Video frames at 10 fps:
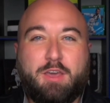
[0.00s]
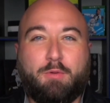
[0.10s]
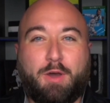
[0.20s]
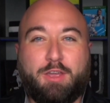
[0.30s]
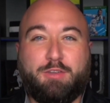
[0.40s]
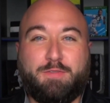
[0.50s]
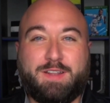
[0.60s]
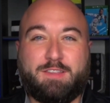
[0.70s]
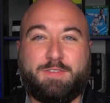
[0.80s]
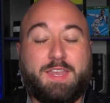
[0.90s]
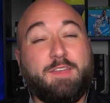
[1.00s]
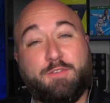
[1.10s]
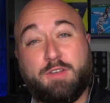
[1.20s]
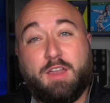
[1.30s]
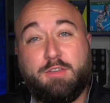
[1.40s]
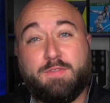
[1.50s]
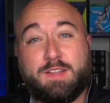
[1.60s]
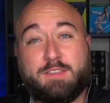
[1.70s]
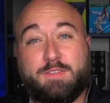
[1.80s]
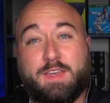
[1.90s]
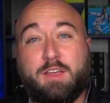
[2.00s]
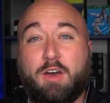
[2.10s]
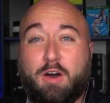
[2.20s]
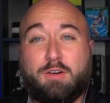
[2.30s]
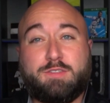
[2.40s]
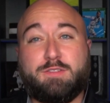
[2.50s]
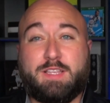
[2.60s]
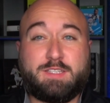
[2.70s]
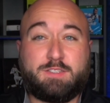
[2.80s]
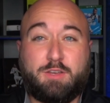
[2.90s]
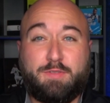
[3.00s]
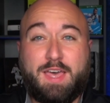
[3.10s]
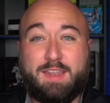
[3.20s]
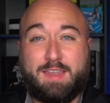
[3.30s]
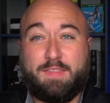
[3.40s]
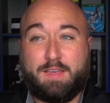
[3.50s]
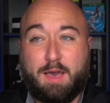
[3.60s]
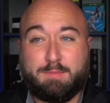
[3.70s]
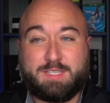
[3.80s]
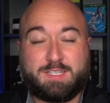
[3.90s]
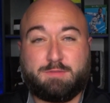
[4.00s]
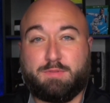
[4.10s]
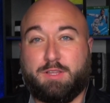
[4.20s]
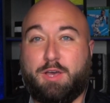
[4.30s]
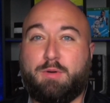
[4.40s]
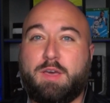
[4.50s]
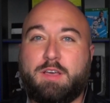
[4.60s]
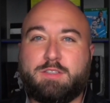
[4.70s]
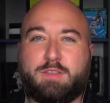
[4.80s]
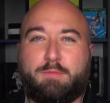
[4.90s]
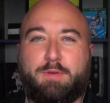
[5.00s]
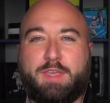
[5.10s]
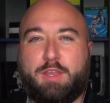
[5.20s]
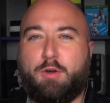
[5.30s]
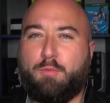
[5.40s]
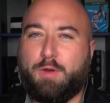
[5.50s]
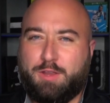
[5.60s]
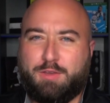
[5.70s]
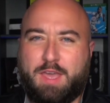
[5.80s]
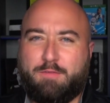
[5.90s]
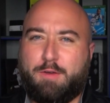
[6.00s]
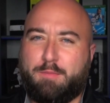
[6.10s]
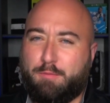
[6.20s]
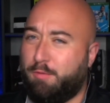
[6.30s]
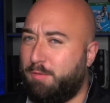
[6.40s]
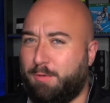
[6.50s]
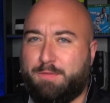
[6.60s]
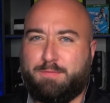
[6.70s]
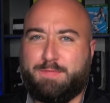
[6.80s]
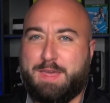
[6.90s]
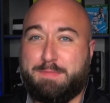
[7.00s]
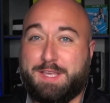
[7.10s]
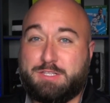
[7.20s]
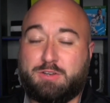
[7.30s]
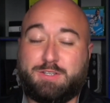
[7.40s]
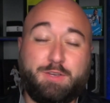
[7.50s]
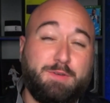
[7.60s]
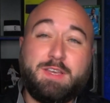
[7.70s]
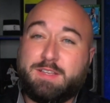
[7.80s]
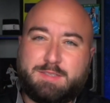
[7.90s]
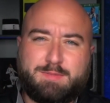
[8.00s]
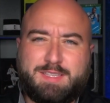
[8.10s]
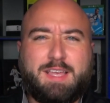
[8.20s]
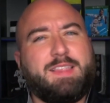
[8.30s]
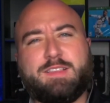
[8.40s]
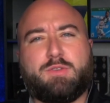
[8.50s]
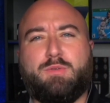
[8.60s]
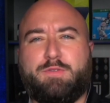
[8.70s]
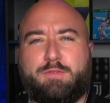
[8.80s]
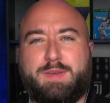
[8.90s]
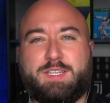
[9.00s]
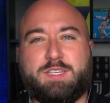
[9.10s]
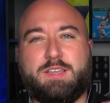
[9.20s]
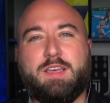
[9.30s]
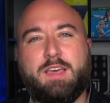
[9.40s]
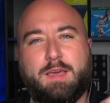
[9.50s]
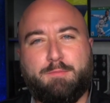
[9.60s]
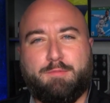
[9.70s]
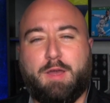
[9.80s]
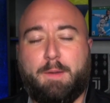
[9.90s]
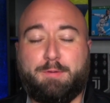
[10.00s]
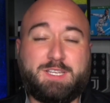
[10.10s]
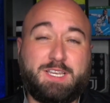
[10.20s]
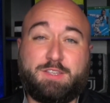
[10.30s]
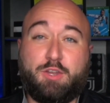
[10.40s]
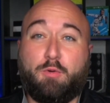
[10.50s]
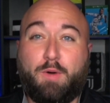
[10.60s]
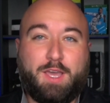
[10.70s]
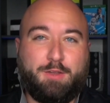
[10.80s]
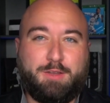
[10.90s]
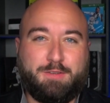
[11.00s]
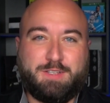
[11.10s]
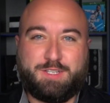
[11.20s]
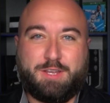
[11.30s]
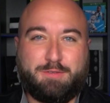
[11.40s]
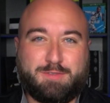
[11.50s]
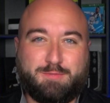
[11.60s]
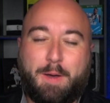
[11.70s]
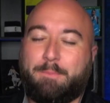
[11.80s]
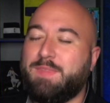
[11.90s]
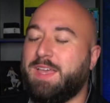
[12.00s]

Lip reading: Why are you a Juventus fan? If you're not a Juventus fan, also let us know that down in the comment section below so that we can know where you came from, what fan base are you, something like that. That's cool information. Appreciate to know why you're here on the channel as well.